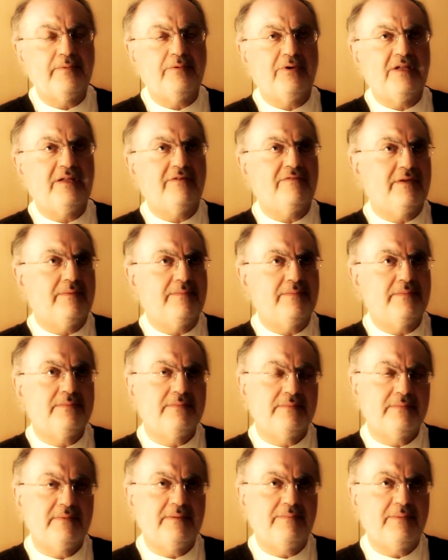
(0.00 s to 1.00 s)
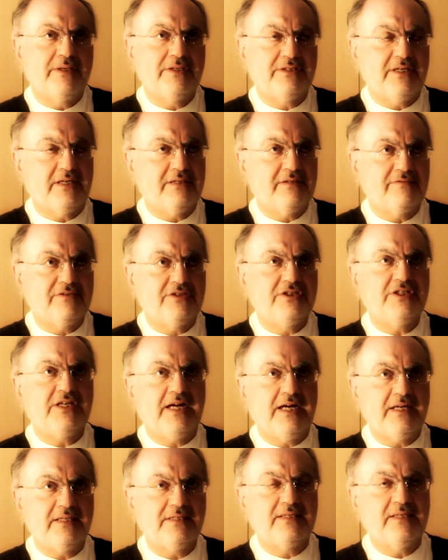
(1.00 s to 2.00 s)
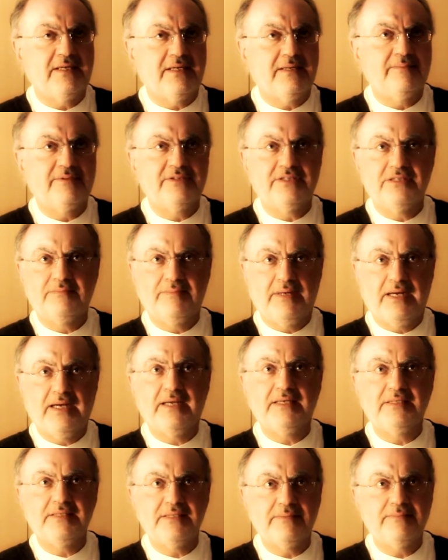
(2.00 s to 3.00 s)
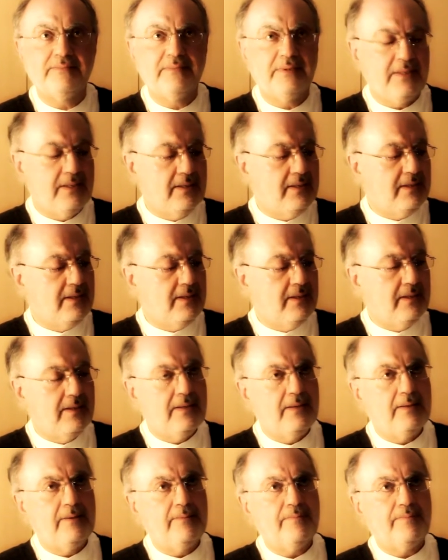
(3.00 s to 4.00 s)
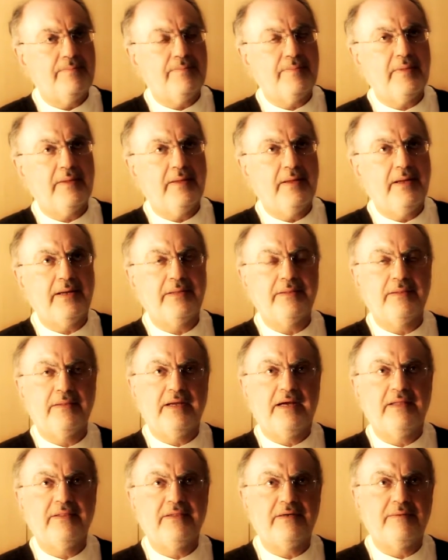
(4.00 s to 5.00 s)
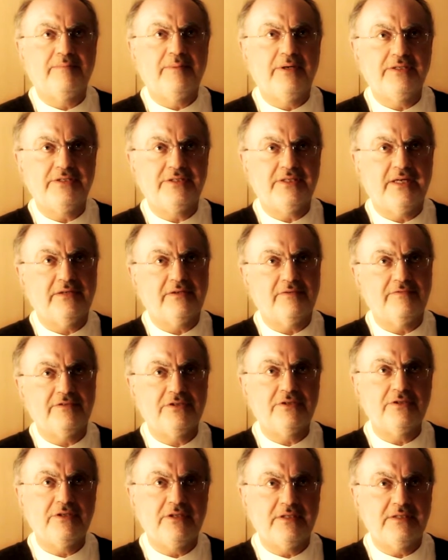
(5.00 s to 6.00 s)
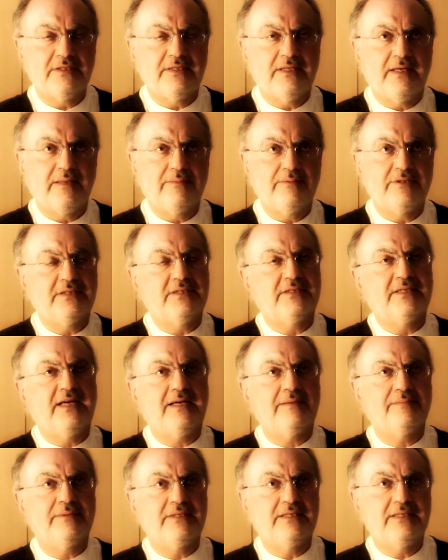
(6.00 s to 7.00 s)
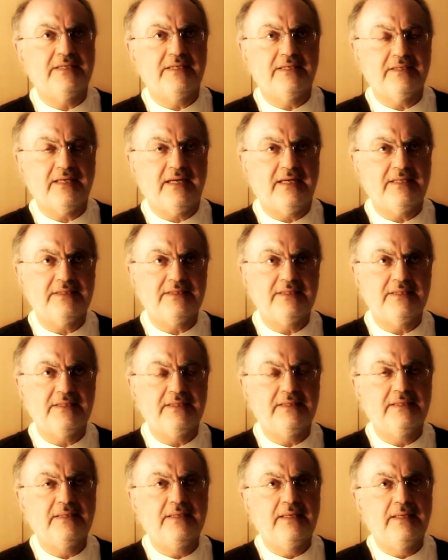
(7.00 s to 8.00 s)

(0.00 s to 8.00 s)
One of them emerged out of Shia Islam, which is Baha'ism. And the other emerged out of Sunni Islam, which is the Ahmadiyya and Qadriyya.